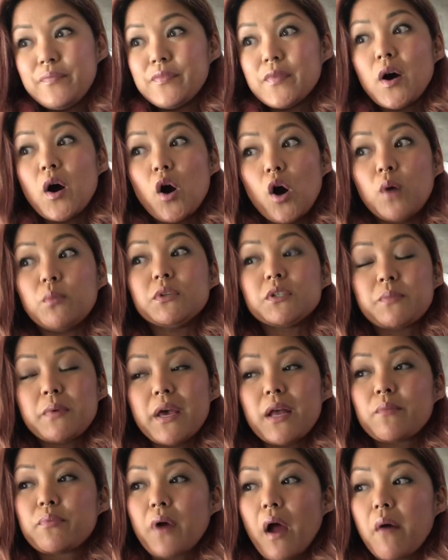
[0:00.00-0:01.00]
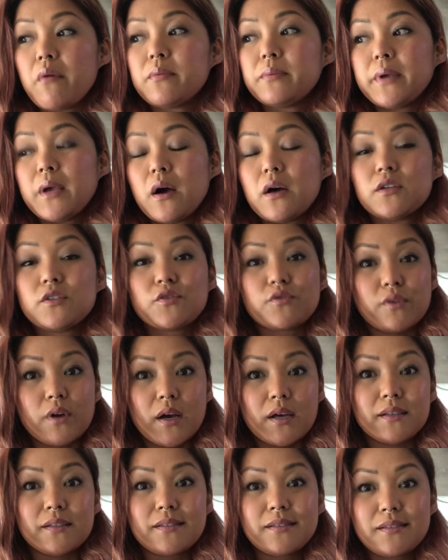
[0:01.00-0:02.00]
a homeless man, probably on
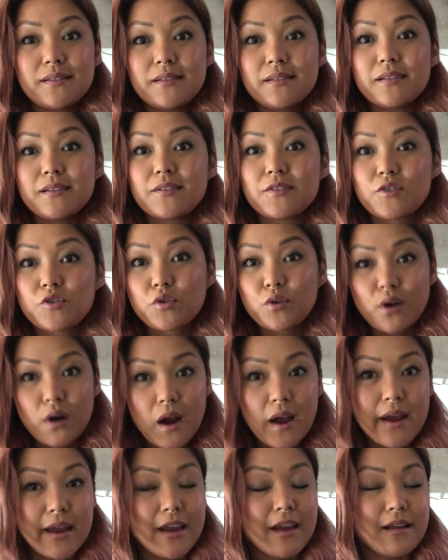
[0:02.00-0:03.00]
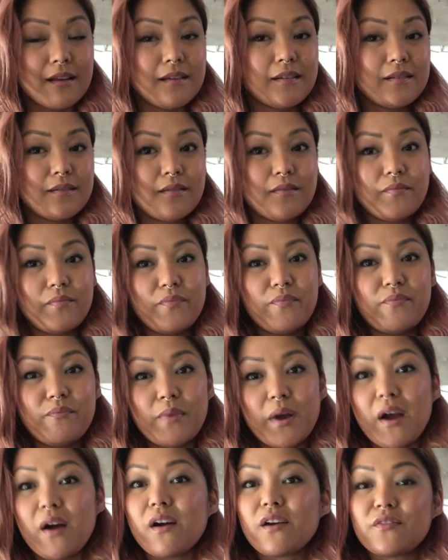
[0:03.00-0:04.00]
drugs, trying
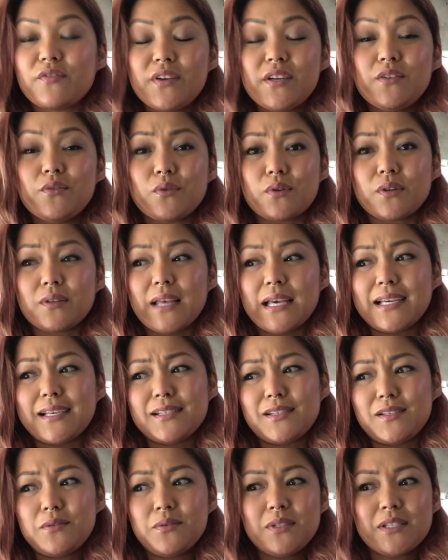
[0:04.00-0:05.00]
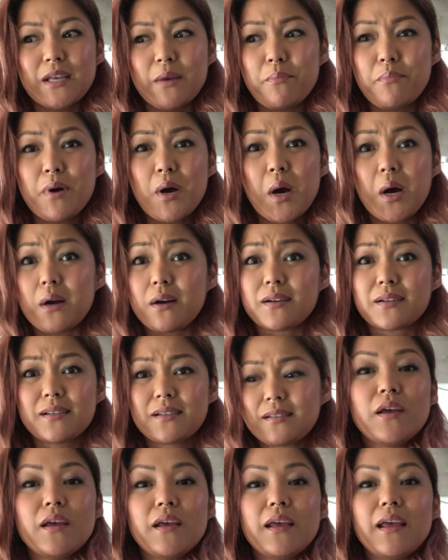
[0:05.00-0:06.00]
my RV door as soon as I
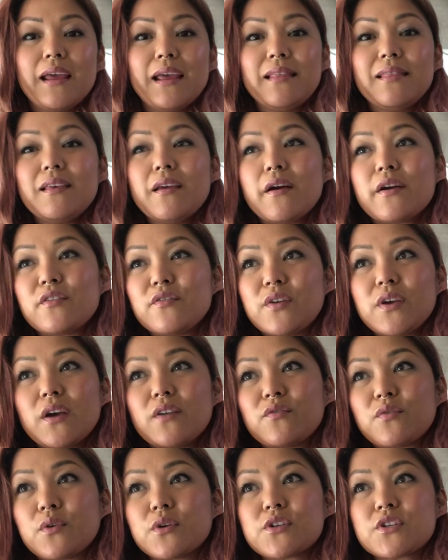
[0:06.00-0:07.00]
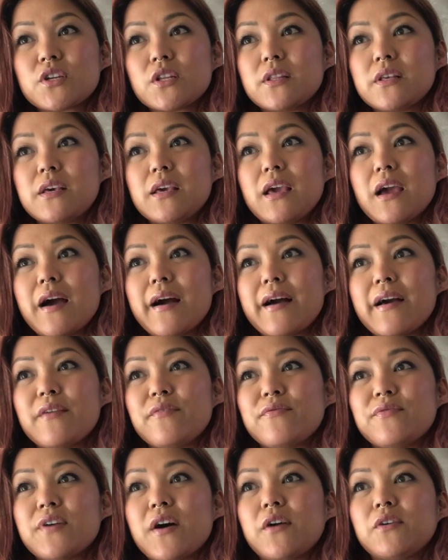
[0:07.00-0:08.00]
parked. In the RV, unfortunately, I
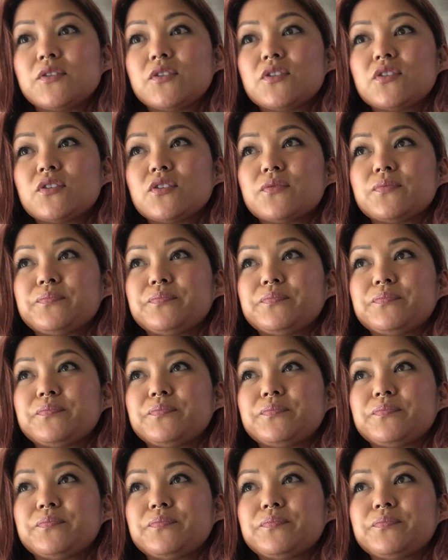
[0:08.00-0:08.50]
felt